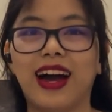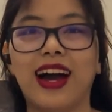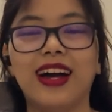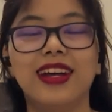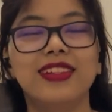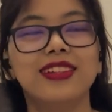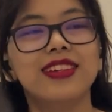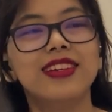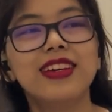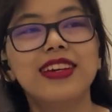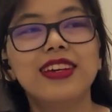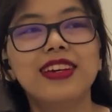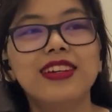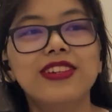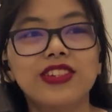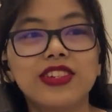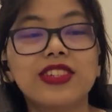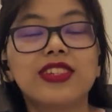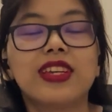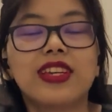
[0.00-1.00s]
And
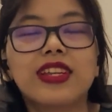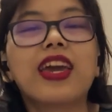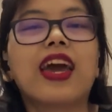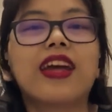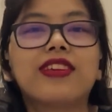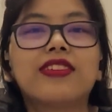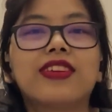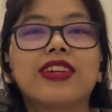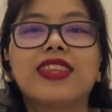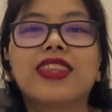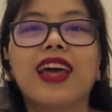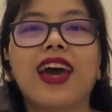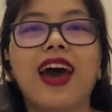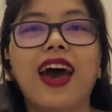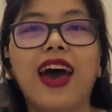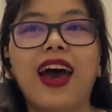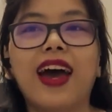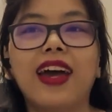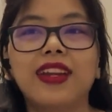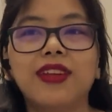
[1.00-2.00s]
she said, "Catherine,"
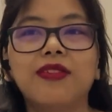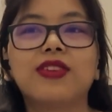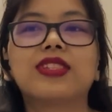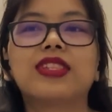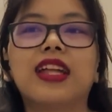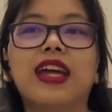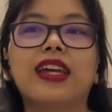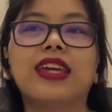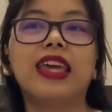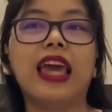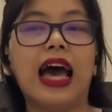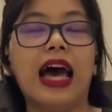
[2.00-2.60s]
and he was like,